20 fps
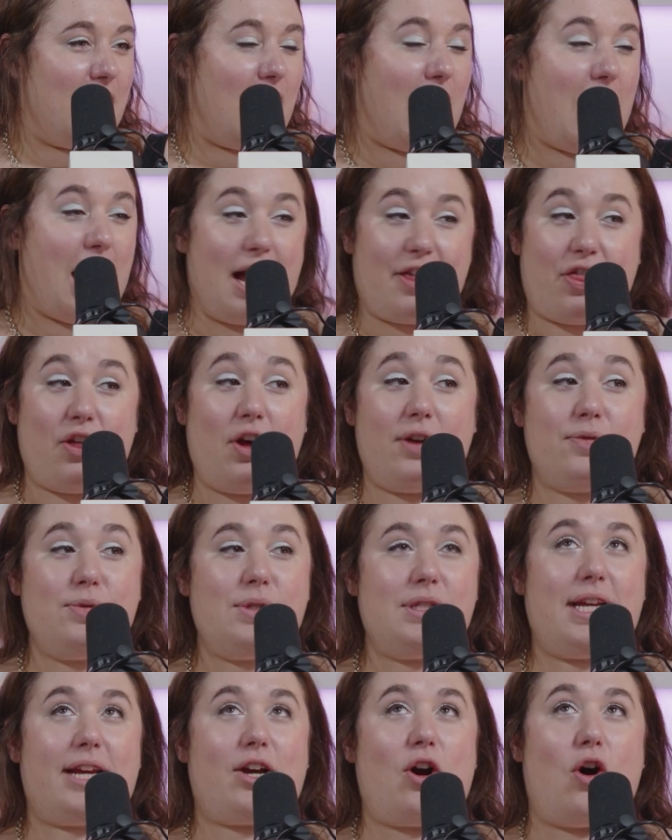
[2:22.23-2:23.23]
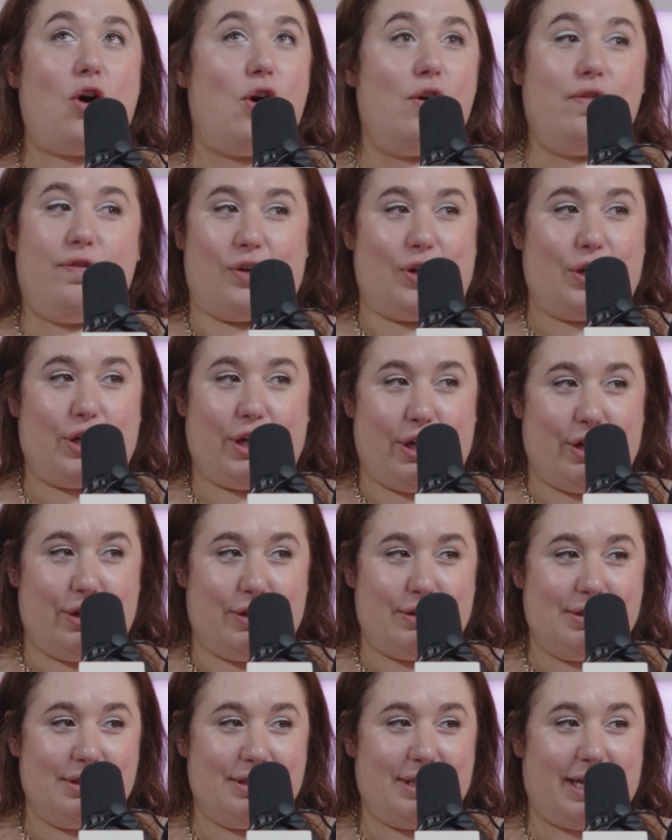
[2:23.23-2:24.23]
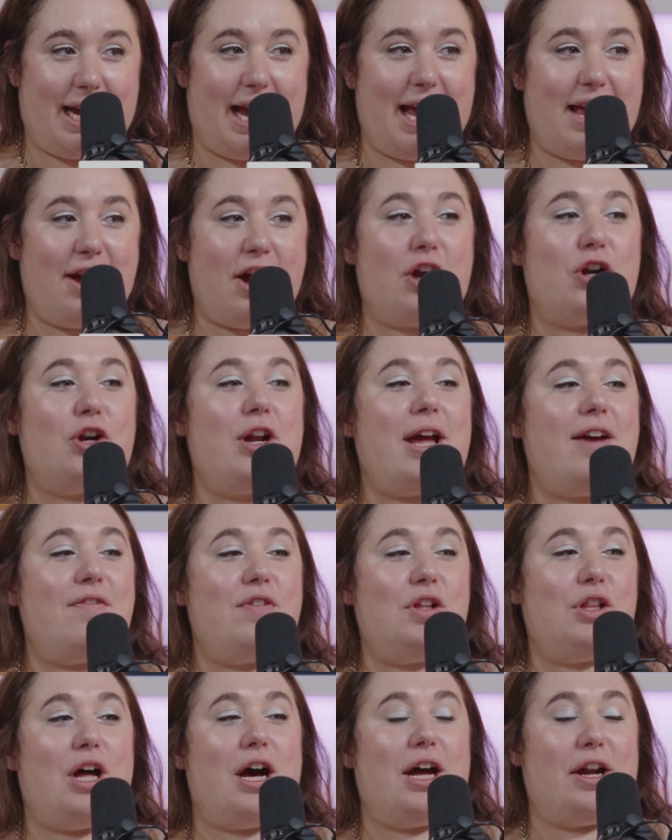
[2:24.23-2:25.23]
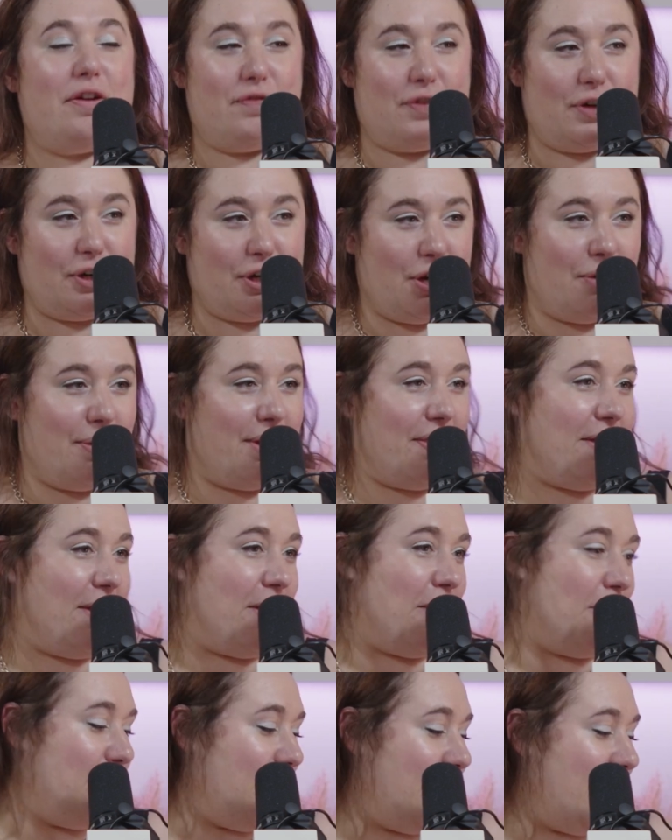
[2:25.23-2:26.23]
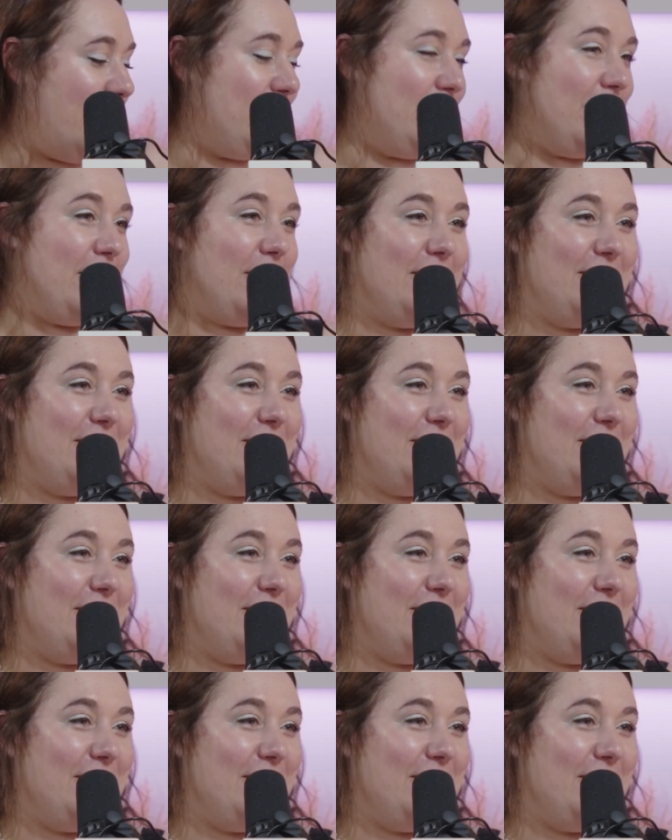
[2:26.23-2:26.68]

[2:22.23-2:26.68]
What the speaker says: I thought it was like all Virgo. Like I heard I have a lot of Virgo in there, but I don't know.